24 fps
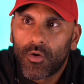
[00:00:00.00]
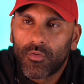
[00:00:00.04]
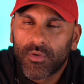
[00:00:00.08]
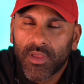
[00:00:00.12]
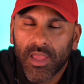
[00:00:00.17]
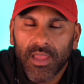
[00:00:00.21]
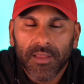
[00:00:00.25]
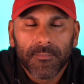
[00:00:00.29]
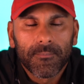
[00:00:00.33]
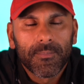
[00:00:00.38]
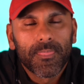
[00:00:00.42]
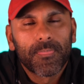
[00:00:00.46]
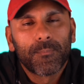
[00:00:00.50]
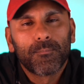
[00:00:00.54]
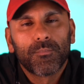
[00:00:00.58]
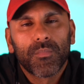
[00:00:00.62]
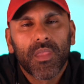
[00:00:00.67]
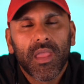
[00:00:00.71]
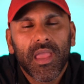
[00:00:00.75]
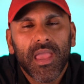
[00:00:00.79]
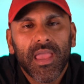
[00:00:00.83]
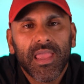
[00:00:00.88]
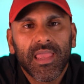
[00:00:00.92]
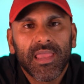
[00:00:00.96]
Okay,
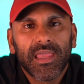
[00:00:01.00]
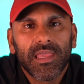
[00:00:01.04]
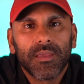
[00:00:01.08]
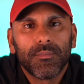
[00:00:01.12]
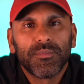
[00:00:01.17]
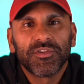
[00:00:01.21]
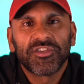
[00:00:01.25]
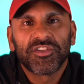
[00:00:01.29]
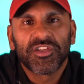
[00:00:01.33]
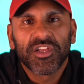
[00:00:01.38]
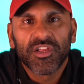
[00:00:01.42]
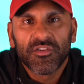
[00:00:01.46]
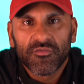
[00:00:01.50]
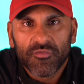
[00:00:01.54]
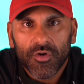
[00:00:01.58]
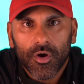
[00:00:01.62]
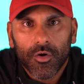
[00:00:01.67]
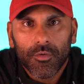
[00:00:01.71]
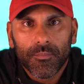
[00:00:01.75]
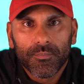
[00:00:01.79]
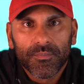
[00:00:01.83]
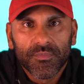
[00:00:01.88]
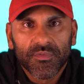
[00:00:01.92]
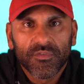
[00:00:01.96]
a machine
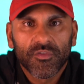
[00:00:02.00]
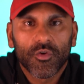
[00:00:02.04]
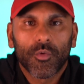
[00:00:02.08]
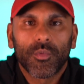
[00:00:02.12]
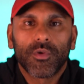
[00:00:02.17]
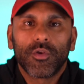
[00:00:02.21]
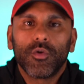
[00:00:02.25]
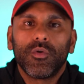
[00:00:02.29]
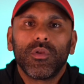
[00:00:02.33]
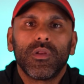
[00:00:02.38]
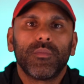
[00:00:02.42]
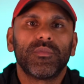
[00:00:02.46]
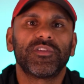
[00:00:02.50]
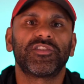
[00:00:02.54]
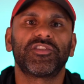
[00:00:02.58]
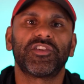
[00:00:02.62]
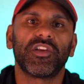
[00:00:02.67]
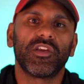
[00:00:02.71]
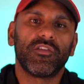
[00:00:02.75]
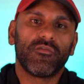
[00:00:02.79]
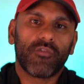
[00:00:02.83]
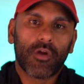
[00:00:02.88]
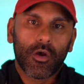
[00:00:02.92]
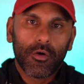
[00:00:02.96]
row. So we're doing a
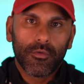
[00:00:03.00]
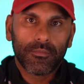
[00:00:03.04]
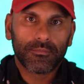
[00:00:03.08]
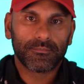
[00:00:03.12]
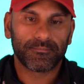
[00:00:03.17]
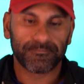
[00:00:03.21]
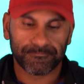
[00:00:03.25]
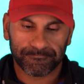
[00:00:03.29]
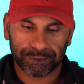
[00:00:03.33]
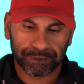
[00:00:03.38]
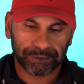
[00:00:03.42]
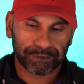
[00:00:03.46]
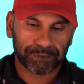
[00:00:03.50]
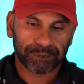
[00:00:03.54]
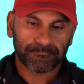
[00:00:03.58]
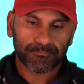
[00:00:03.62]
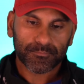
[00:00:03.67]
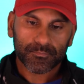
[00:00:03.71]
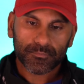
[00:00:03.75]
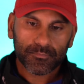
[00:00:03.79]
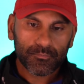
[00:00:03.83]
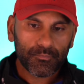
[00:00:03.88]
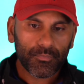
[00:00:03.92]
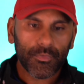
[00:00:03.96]
machine row.
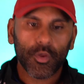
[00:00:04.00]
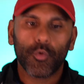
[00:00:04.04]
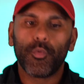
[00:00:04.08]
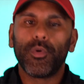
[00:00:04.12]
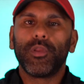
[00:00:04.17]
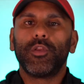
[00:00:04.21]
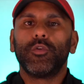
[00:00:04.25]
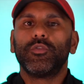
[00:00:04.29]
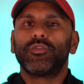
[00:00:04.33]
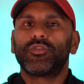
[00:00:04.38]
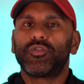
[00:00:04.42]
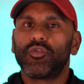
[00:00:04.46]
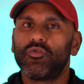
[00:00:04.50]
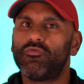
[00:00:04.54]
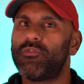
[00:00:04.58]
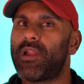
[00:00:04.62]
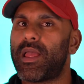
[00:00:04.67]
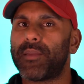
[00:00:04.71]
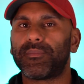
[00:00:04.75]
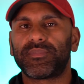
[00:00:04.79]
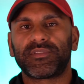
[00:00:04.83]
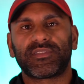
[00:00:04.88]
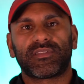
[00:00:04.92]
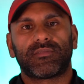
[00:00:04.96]
We do 10
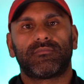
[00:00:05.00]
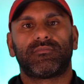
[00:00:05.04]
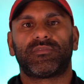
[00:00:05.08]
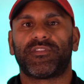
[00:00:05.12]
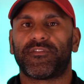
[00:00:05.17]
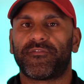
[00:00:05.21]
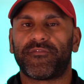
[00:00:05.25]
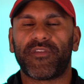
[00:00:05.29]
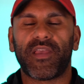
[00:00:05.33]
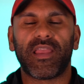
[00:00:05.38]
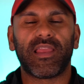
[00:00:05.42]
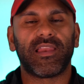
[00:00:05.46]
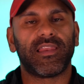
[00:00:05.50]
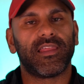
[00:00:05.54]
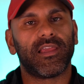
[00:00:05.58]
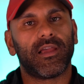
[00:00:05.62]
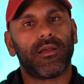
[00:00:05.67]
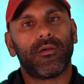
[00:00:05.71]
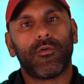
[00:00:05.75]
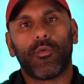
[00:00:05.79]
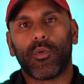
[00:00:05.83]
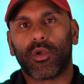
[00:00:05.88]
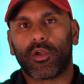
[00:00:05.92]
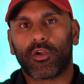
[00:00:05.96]
reps to
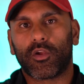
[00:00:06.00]
failure.